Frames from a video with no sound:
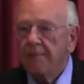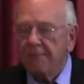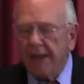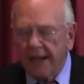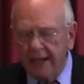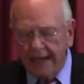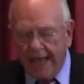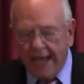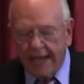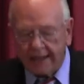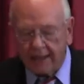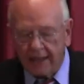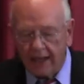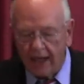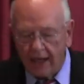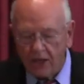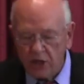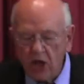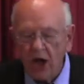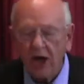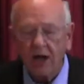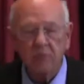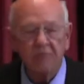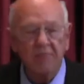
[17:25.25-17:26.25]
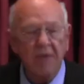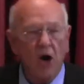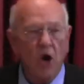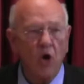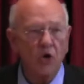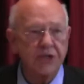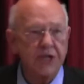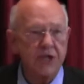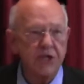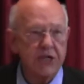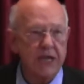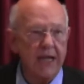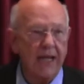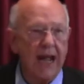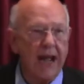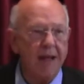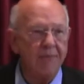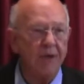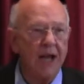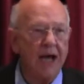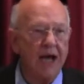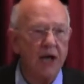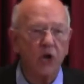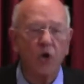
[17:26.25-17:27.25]
Be like a young Moses said,
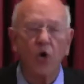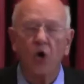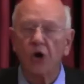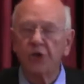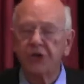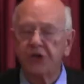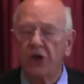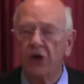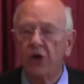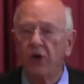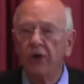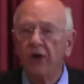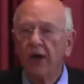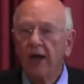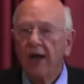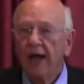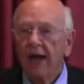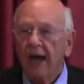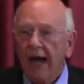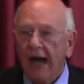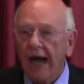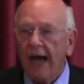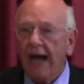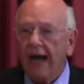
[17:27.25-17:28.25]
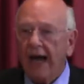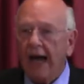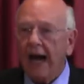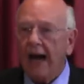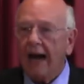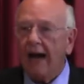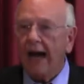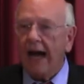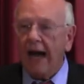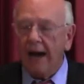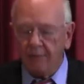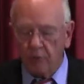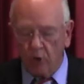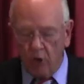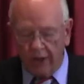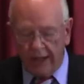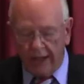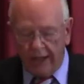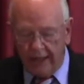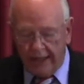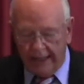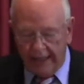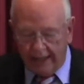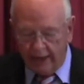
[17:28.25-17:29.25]
I'm not going to uh, I, am
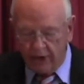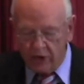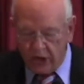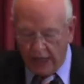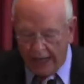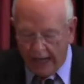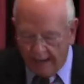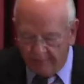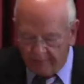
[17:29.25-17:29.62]
going to.